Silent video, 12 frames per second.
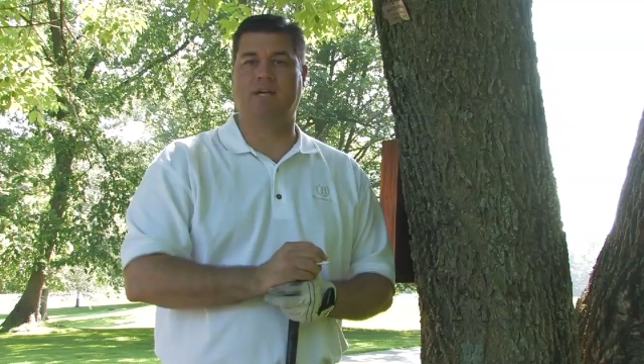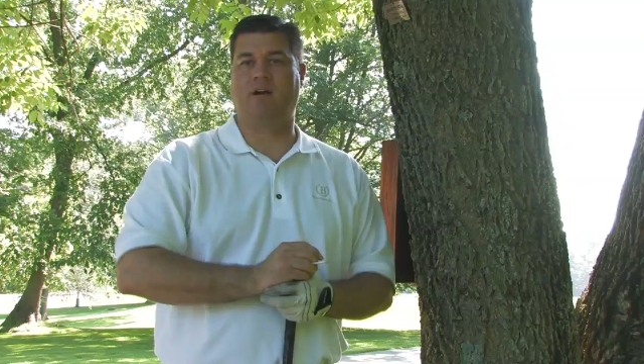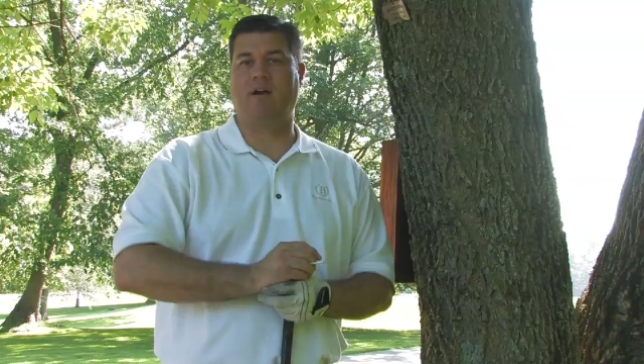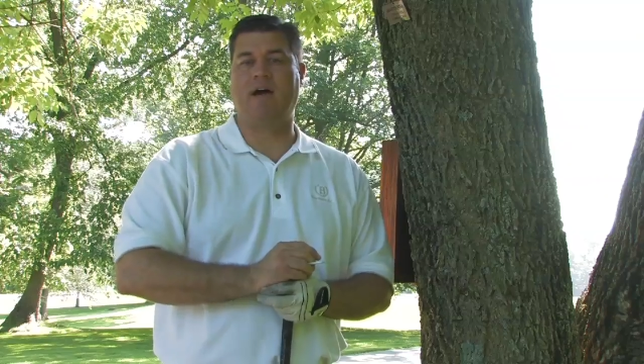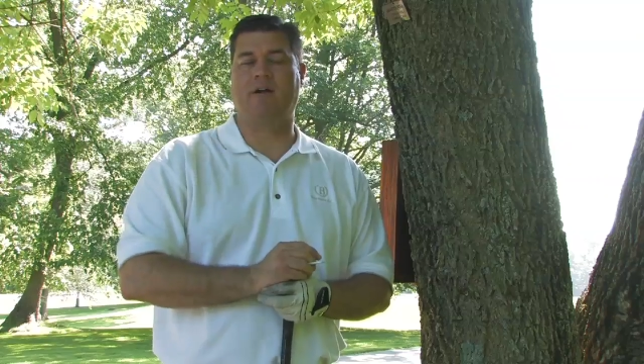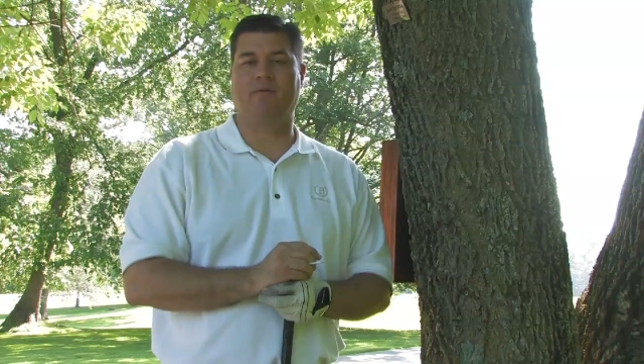that
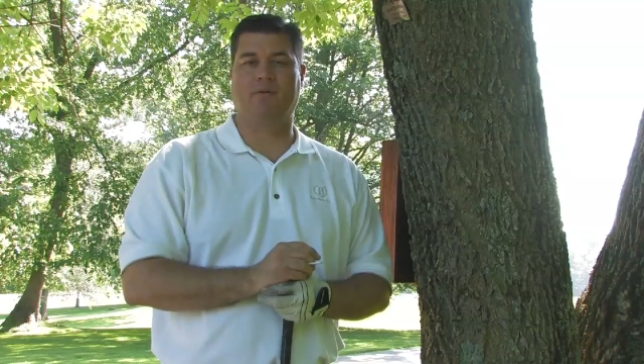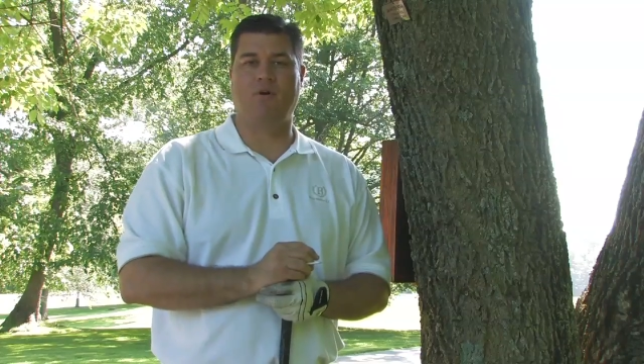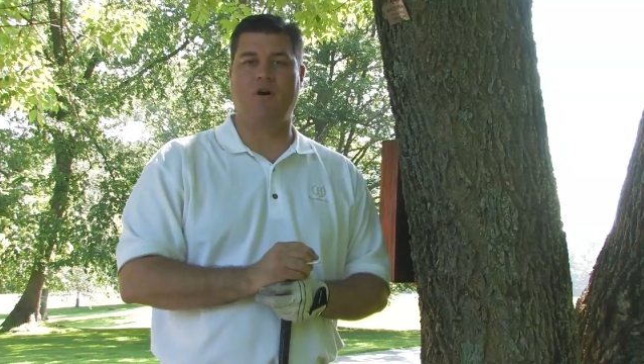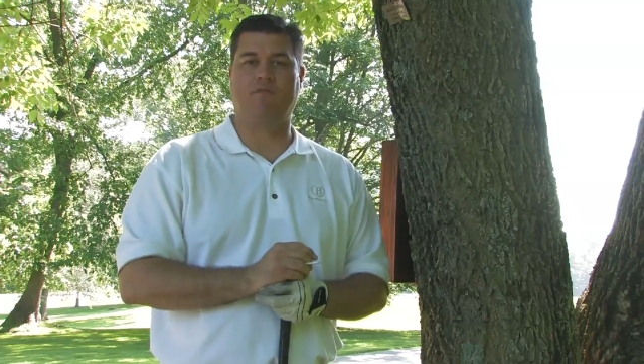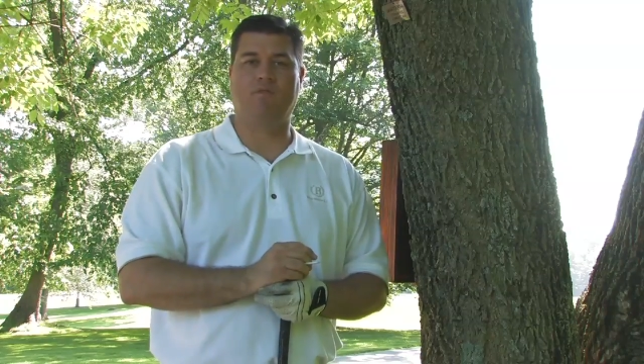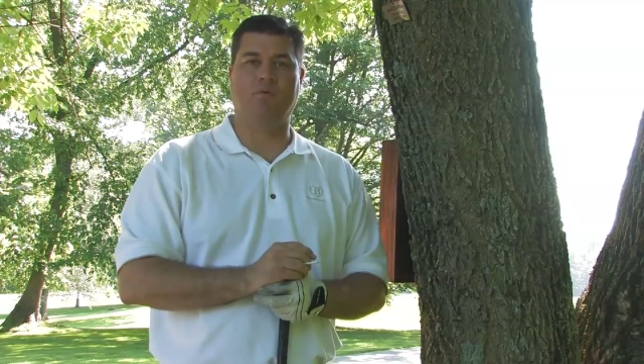are out on the
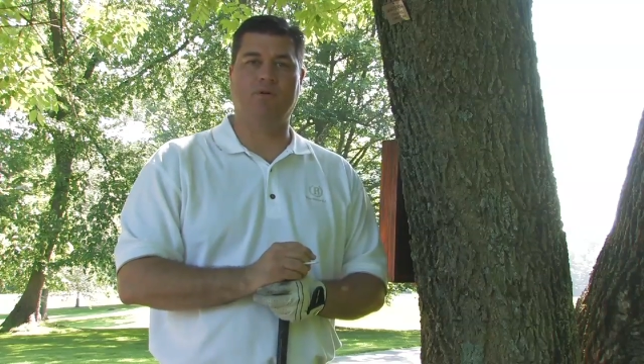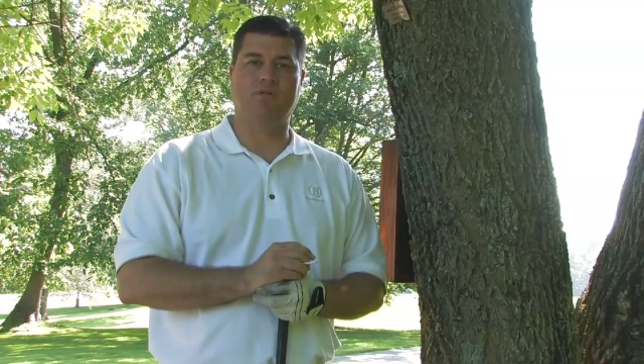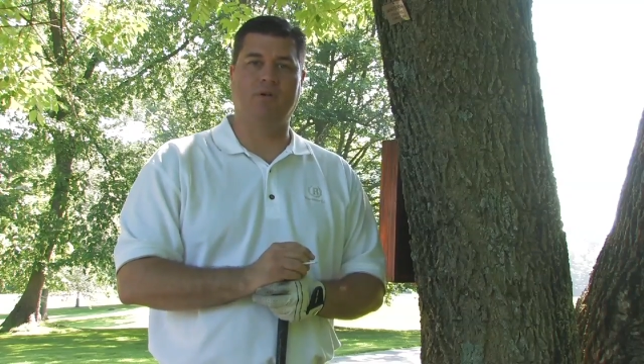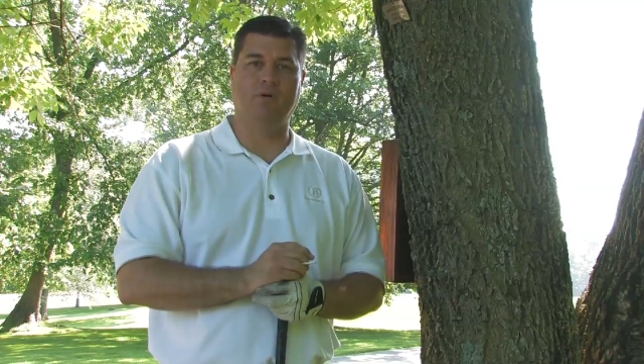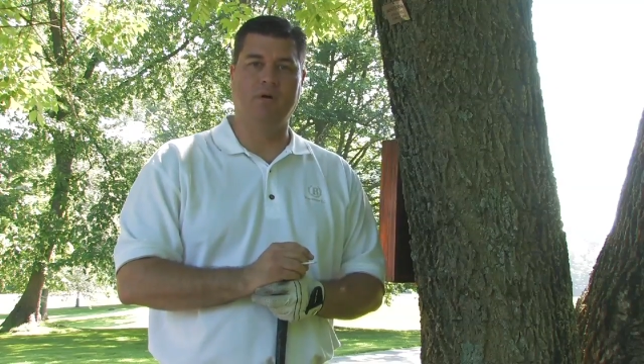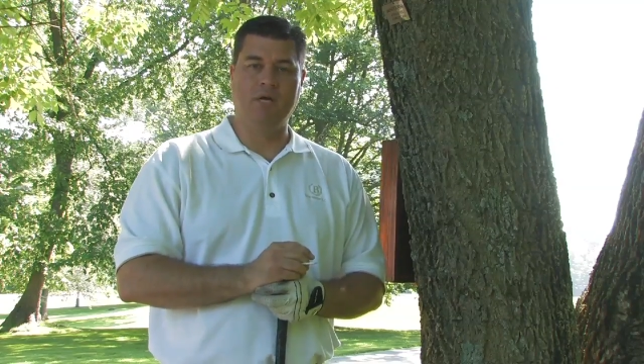golf course.
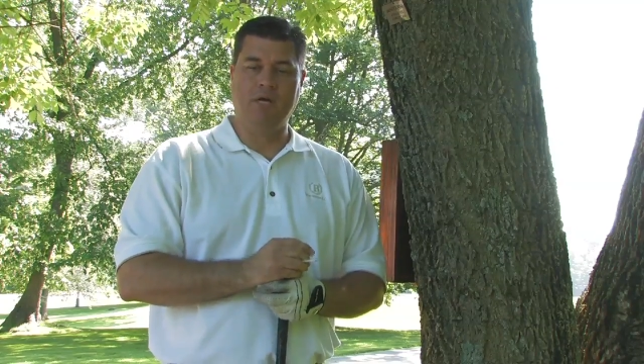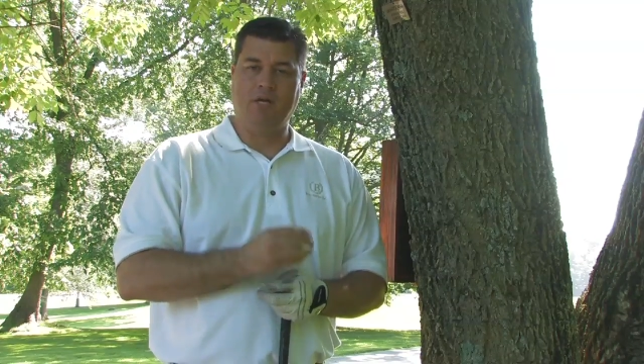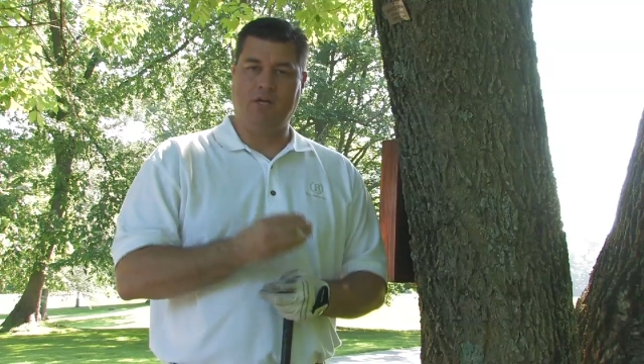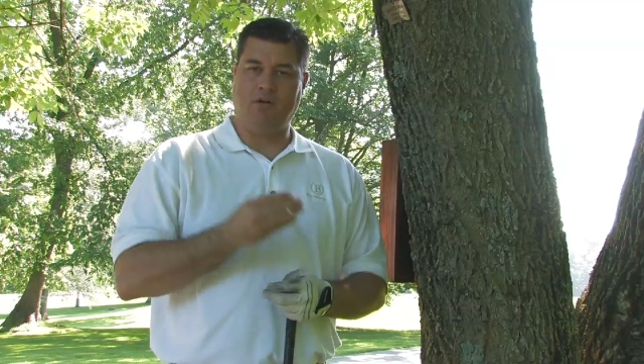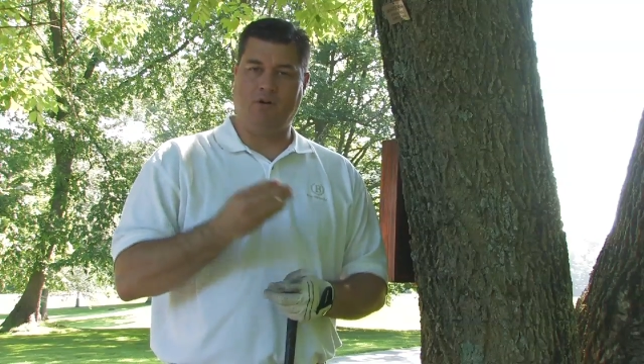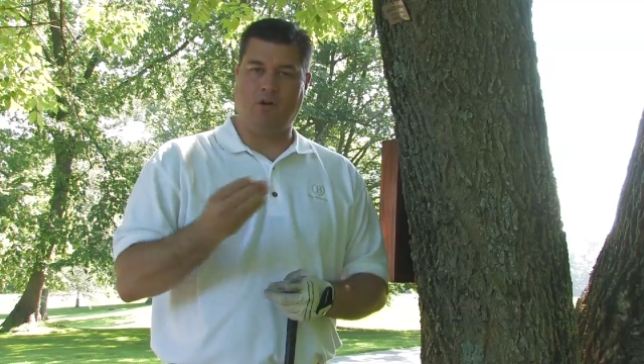So
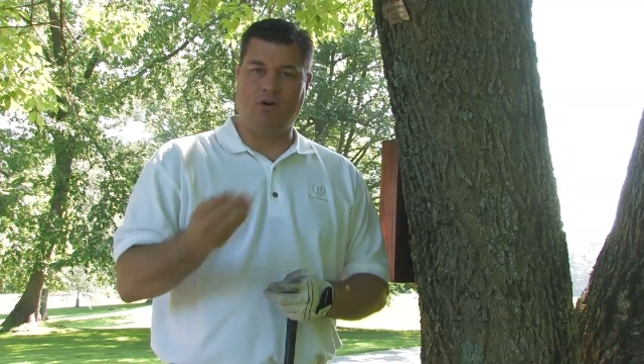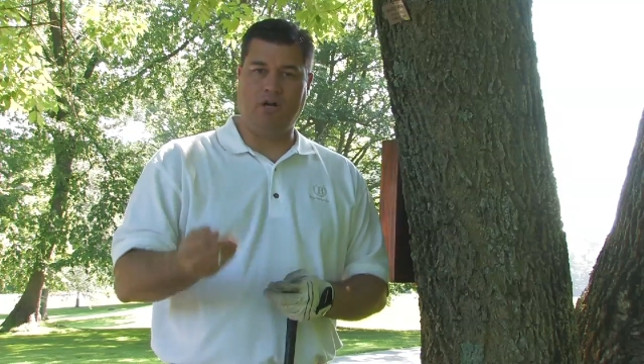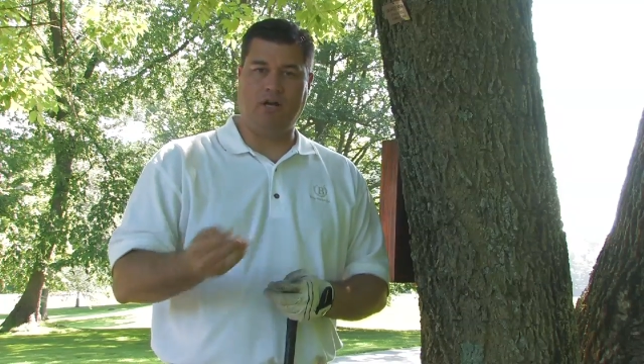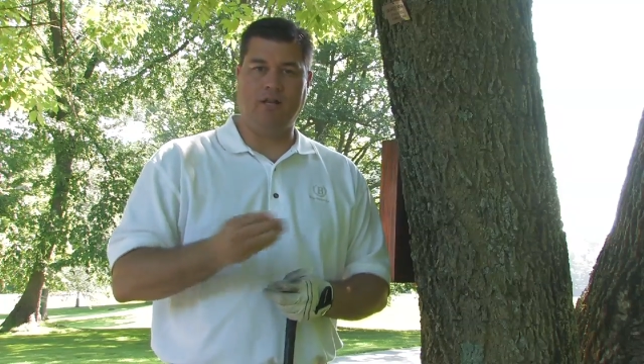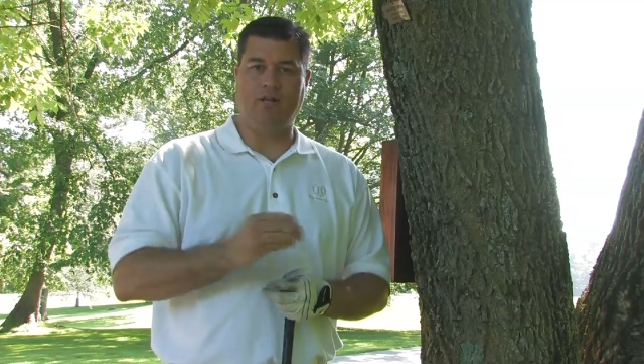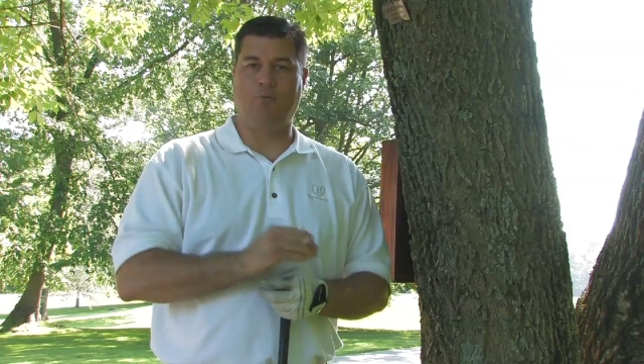you're
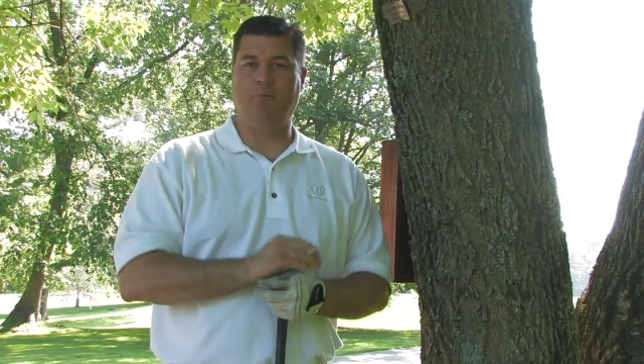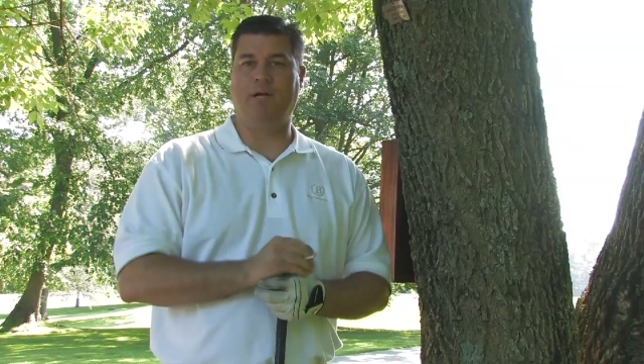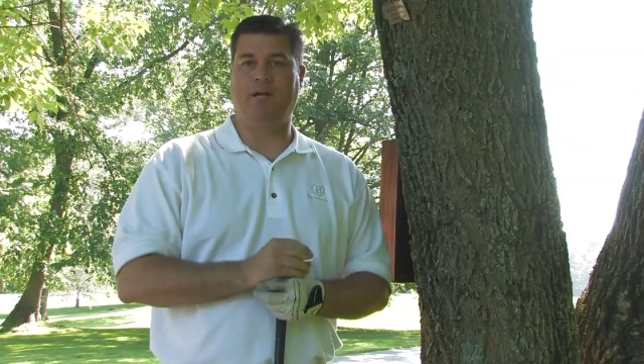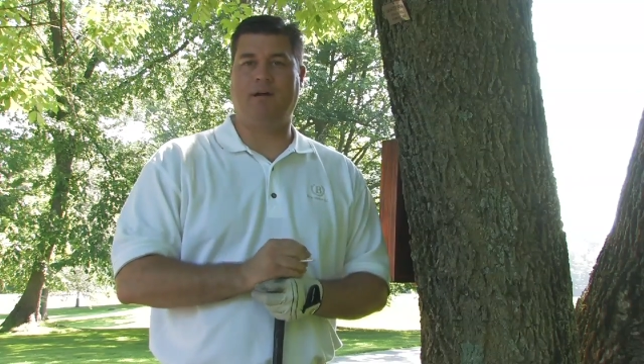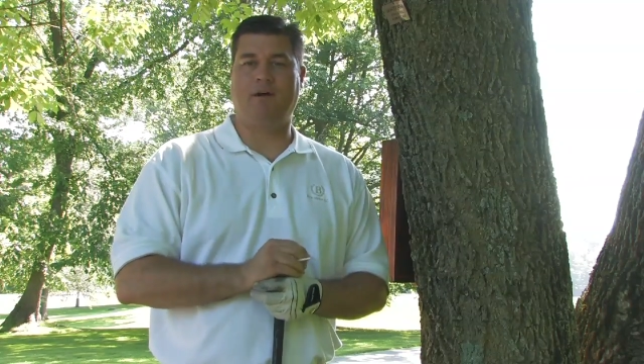learning a little bit